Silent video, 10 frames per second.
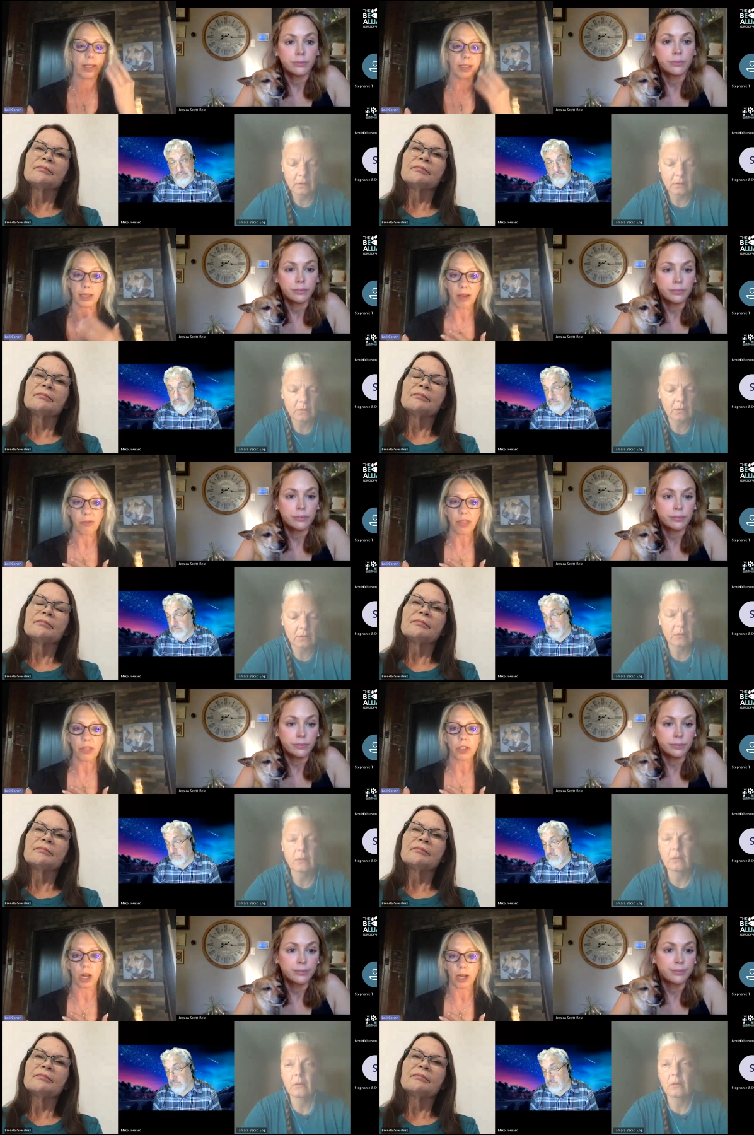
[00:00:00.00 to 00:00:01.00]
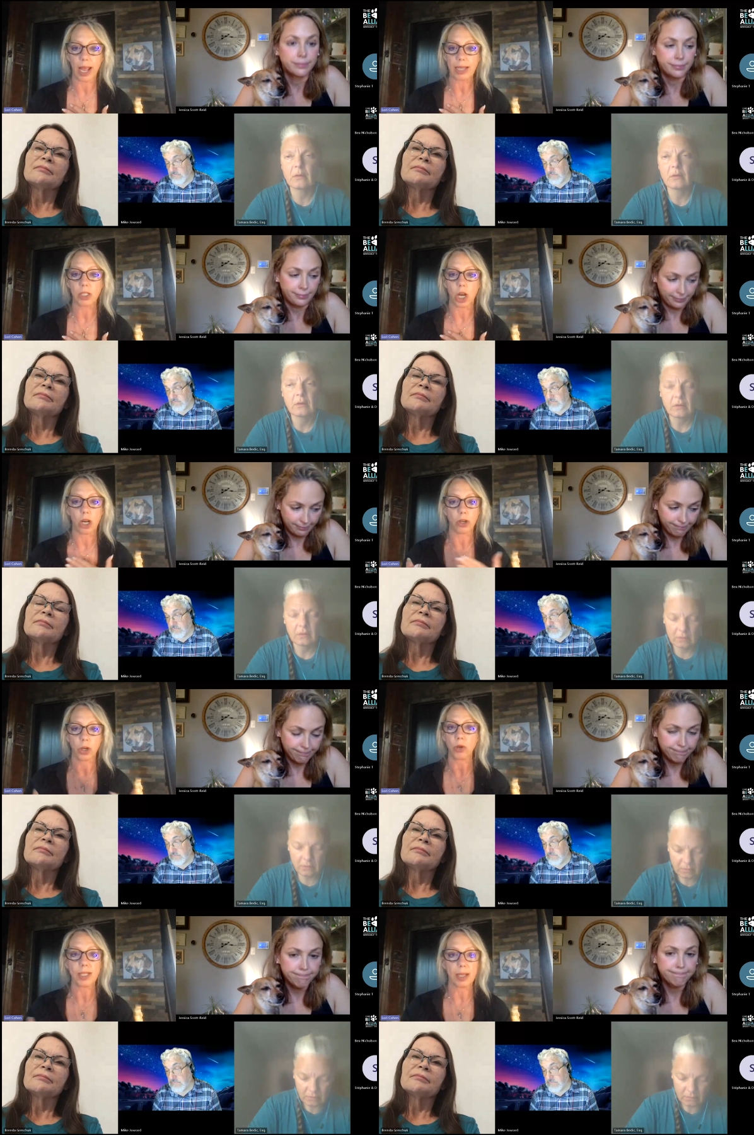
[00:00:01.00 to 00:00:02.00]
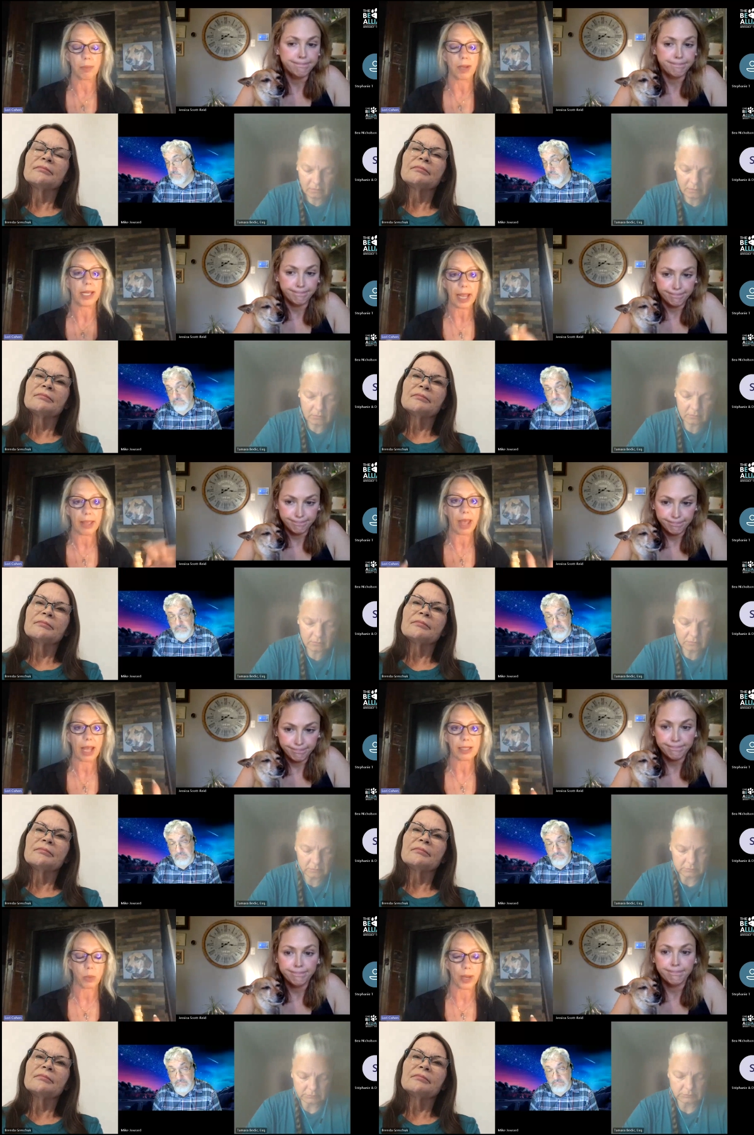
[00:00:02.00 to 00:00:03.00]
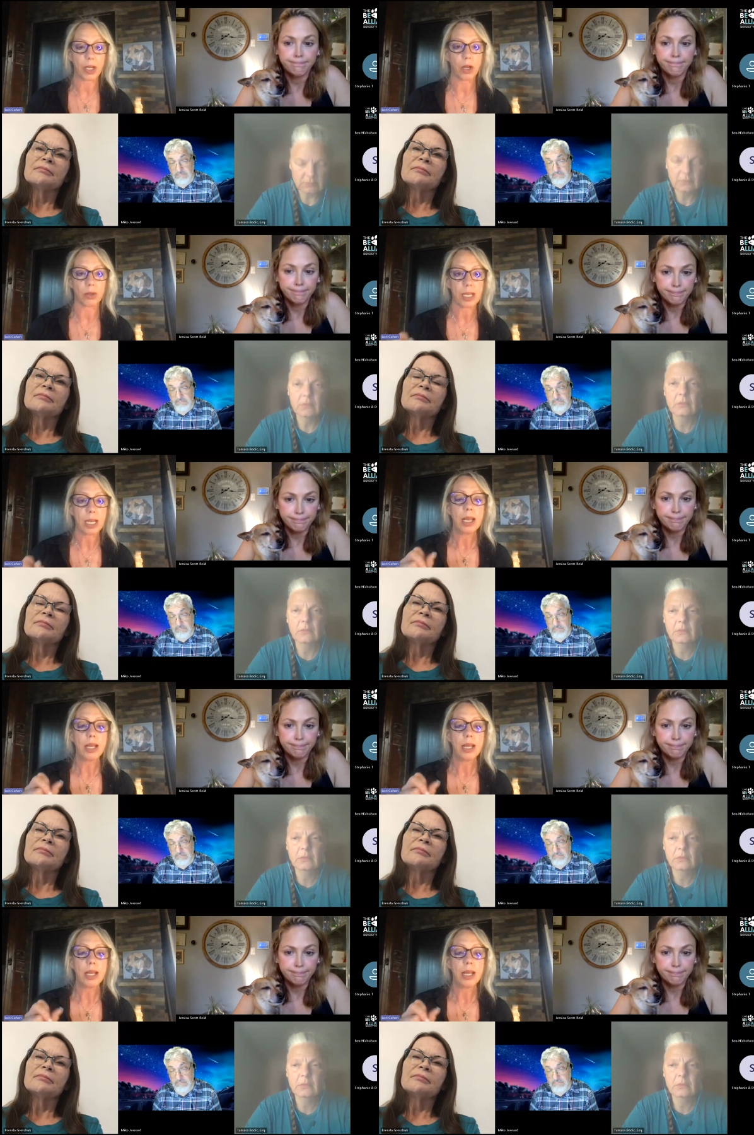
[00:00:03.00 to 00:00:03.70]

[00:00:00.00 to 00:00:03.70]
Speaker 1: is in love with their dog has a dog or knows somebody and that's the way it goes